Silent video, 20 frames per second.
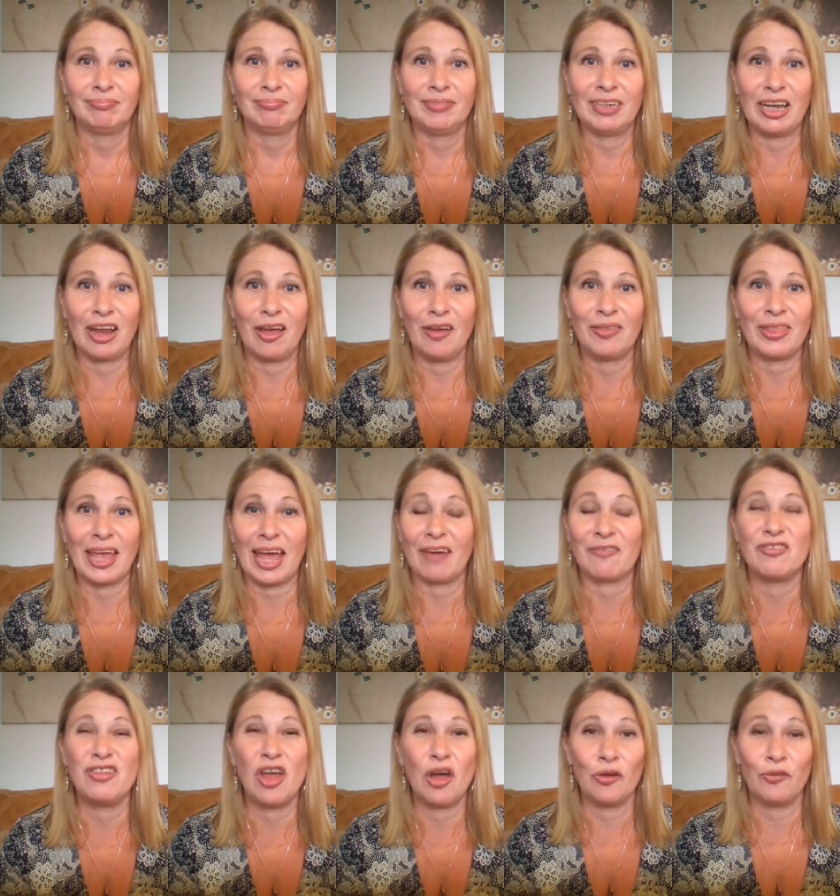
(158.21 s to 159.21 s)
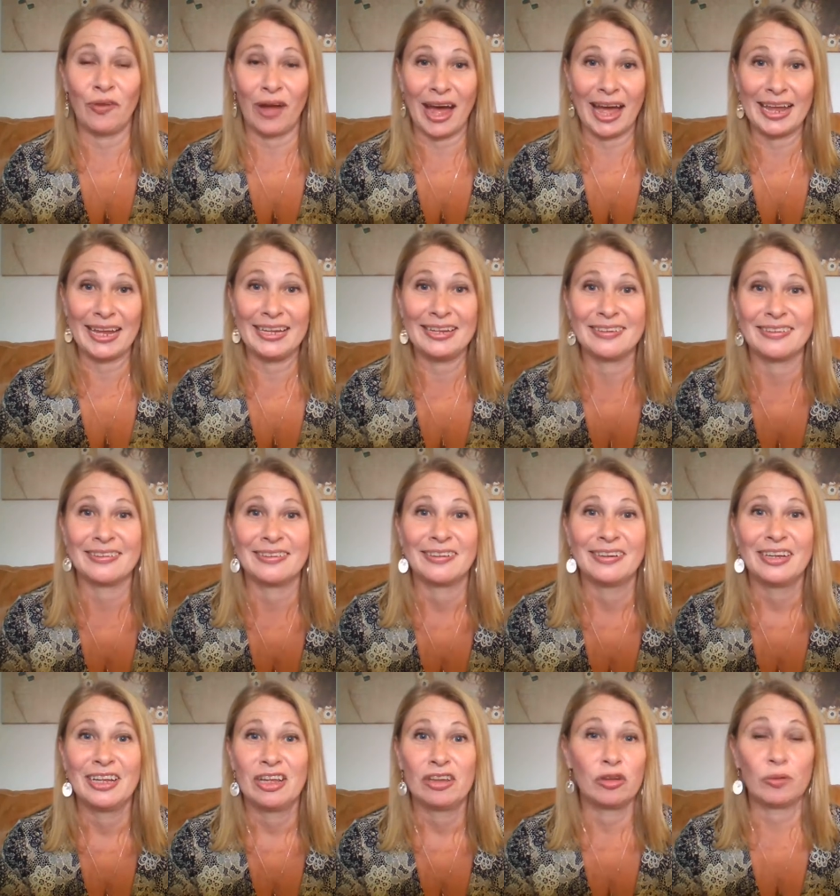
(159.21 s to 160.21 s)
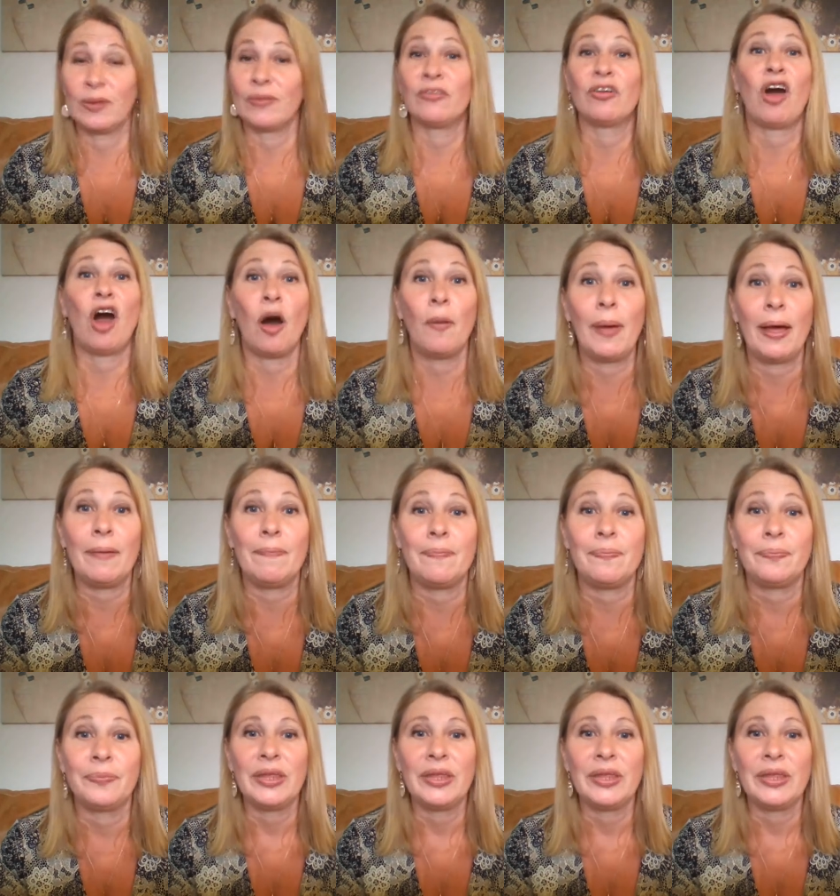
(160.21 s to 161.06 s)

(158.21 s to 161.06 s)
They have no right to even comment.